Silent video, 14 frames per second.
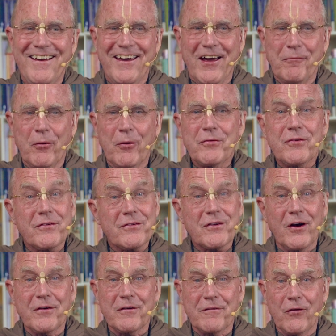And most
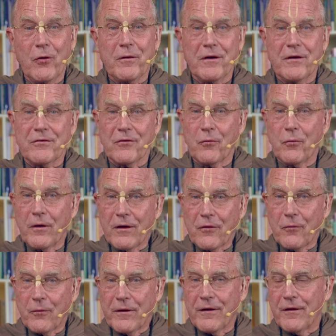ISKCON devotees are well
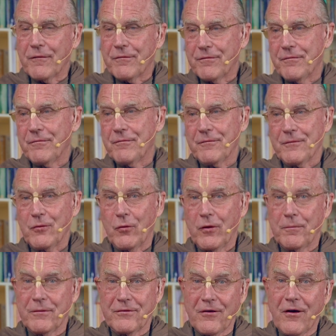aware of Loi
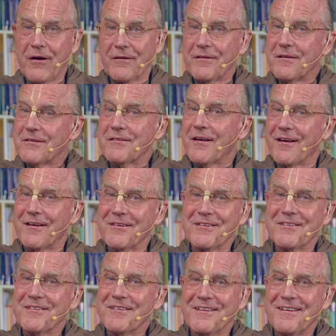Bazaar these
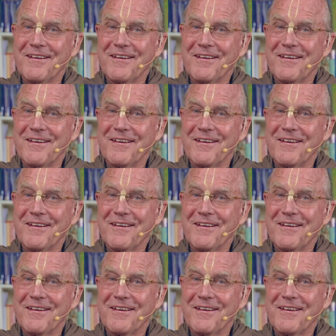days,